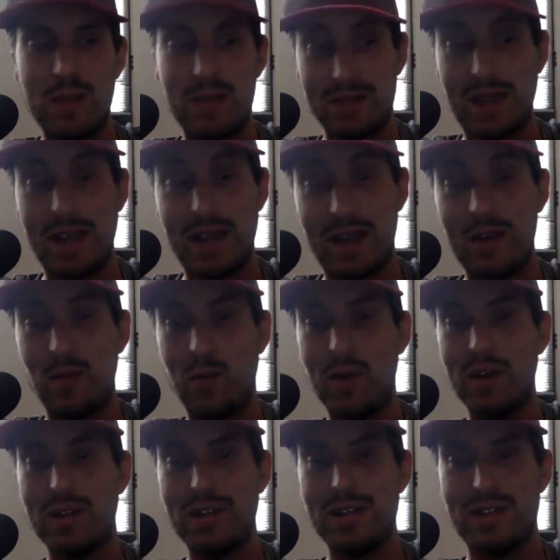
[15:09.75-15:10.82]
because I kind of
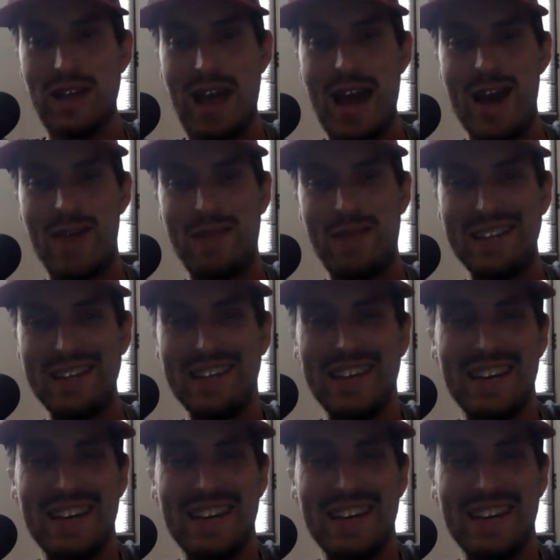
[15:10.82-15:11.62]
wanted this to happen.